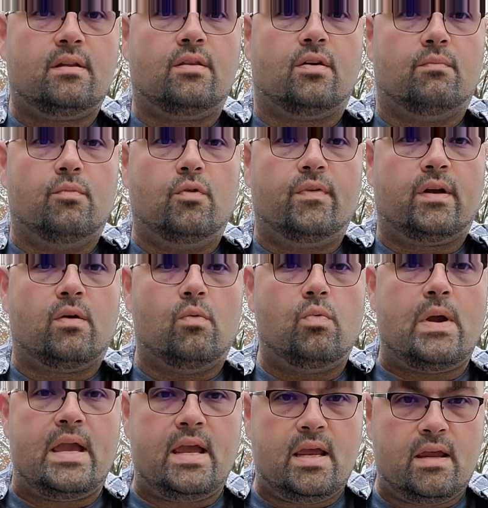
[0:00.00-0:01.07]
They're moving
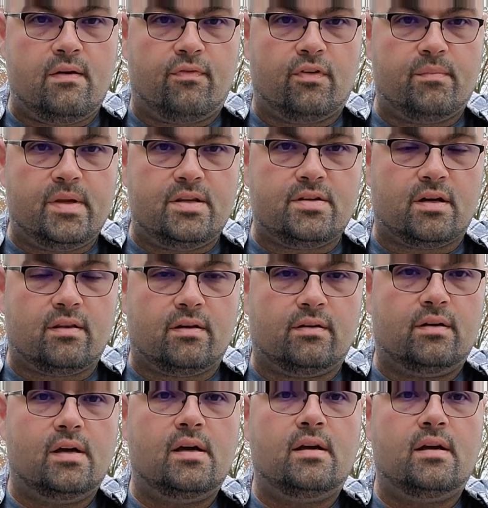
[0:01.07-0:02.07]
away from each other.